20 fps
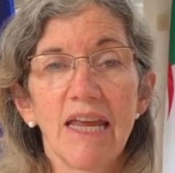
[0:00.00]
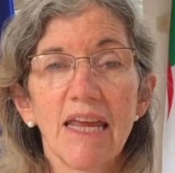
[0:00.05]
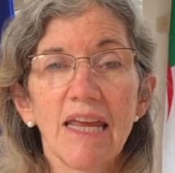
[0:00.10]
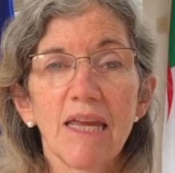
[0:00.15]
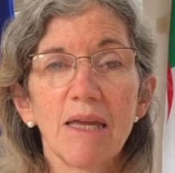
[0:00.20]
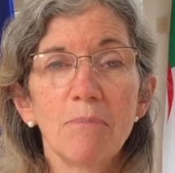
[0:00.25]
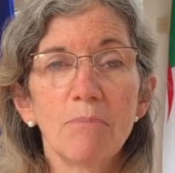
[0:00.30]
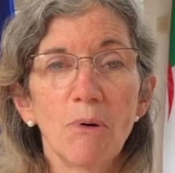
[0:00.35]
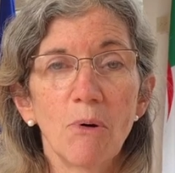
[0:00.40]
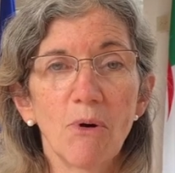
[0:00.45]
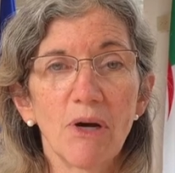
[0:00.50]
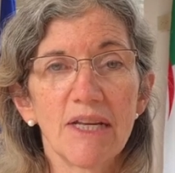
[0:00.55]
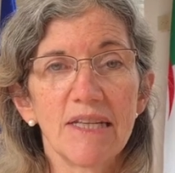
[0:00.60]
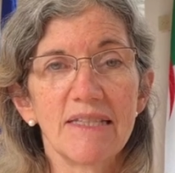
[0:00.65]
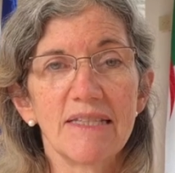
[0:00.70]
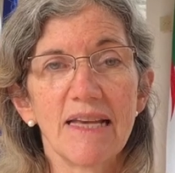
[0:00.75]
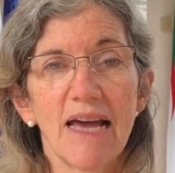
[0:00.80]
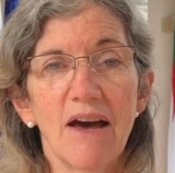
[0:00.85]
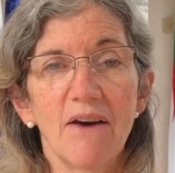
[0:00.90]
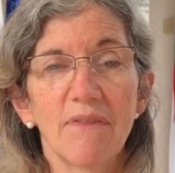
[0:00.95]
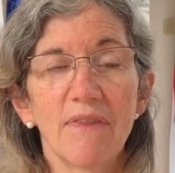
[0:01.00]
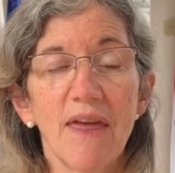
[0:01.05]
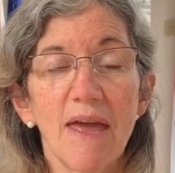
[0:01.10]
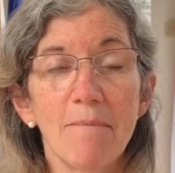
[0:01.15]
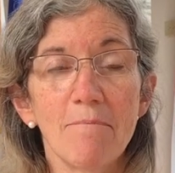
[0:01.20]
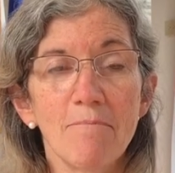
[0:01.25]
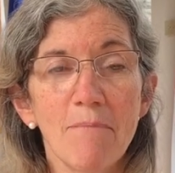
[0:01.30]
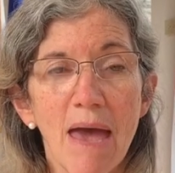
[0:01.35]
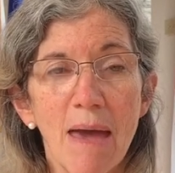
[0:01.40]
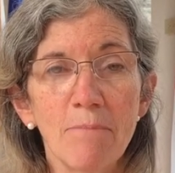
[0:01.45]
He points out
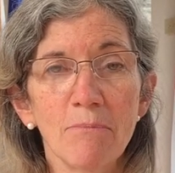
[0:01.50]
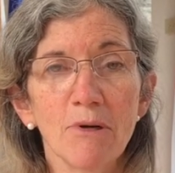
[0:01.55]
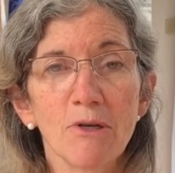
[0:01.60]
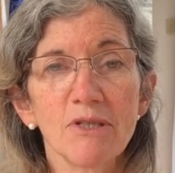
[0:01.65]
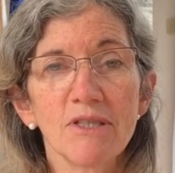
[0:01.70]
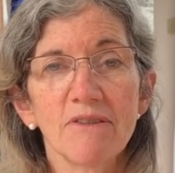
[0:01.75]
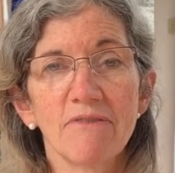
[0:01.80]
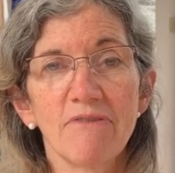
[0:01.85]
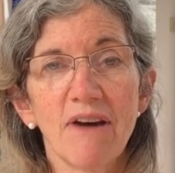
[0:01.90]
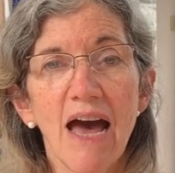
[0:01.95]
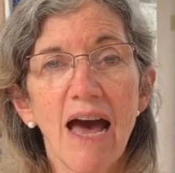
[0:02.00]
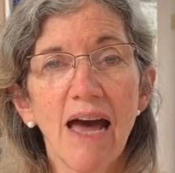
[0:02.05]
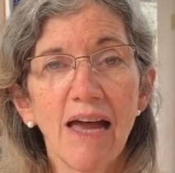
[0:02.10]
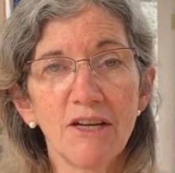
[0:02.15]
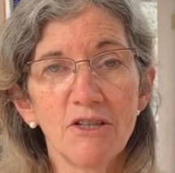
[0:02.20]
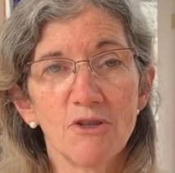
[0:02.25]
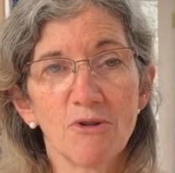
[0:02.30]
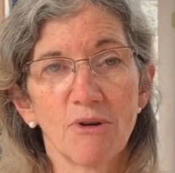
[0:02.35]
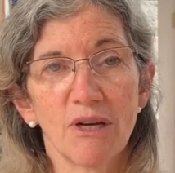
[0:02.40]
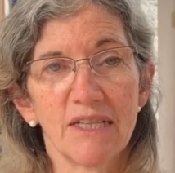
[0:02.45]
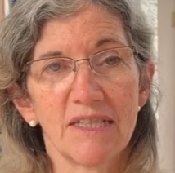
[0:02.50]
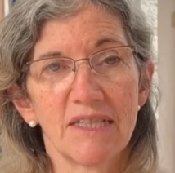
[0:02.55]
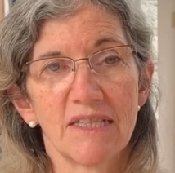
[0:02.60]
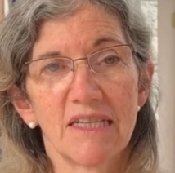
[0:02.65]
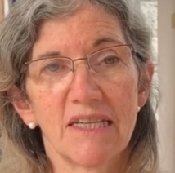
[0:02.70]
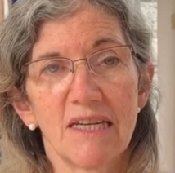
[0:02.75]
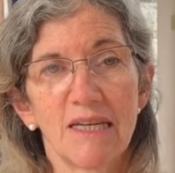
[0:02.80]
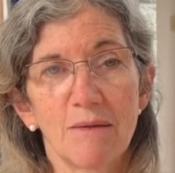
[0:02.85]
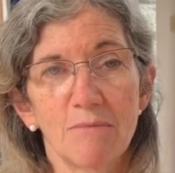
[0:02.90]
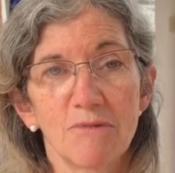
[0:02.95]
that members of high
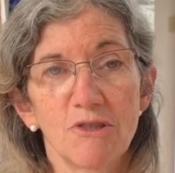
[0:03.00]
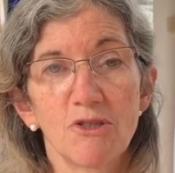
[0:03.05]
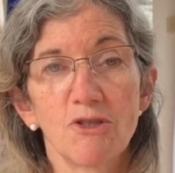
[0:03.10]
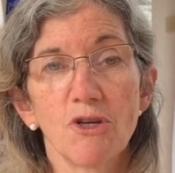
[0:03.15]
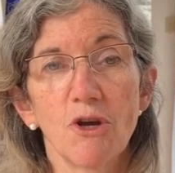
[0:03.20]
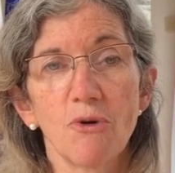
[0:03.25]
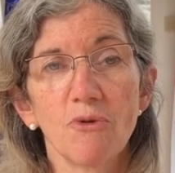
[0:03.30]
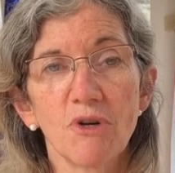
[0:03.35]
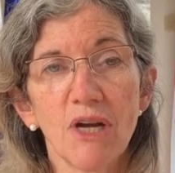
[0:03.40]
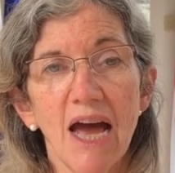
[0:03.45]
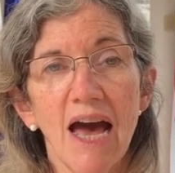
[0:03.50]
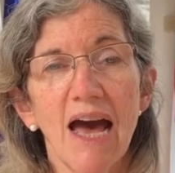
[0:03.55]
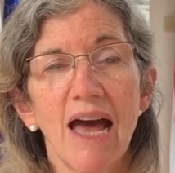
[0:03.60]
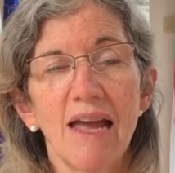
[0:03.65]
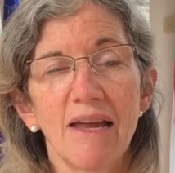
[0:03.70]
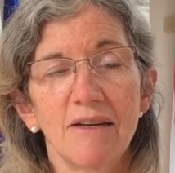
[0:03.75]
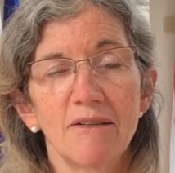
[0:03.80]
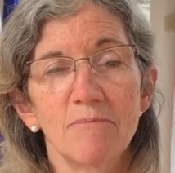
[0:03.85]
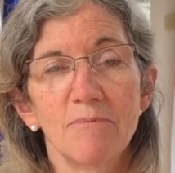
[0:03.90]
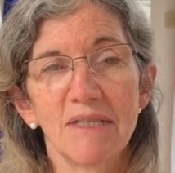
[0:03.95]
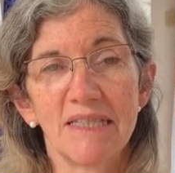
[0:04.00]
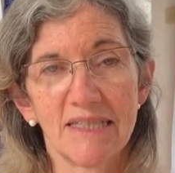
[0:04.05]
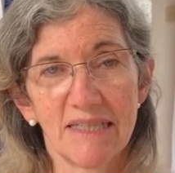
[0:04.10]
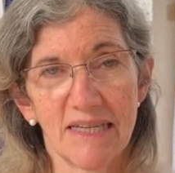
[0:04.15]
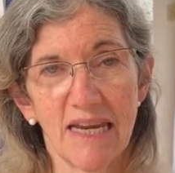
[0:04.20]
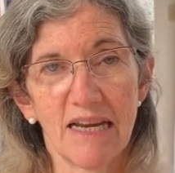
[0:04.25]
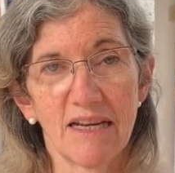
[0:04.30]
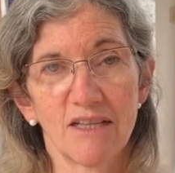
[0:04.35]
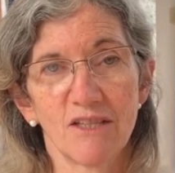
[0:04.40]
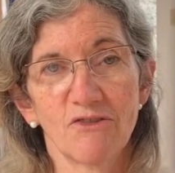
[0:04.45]
trust teams don't hide
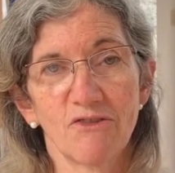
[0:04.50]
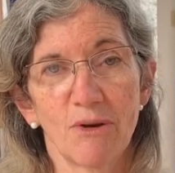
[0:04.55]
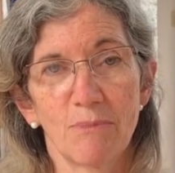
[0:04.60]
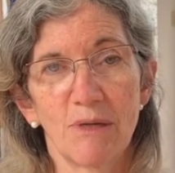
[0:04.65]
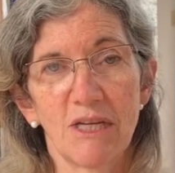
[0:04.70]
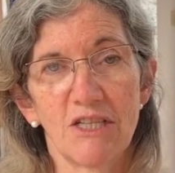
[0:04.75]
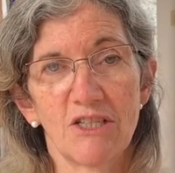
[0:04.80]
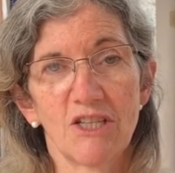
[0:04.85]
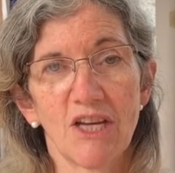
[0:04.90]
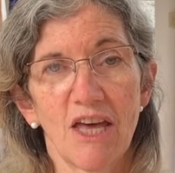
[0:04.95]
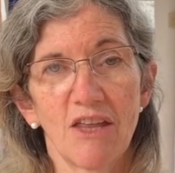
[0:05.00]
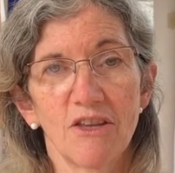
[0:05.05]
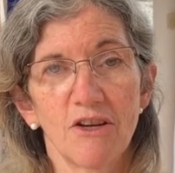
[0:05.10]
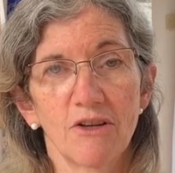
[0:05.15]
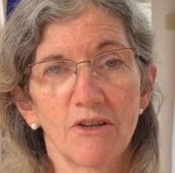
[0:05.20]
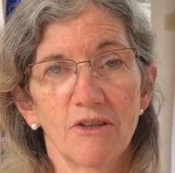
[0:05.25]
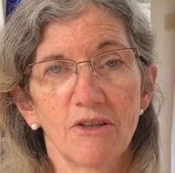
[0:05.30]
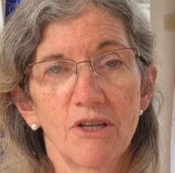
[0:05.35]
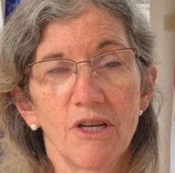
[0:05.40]
mistakes from each other.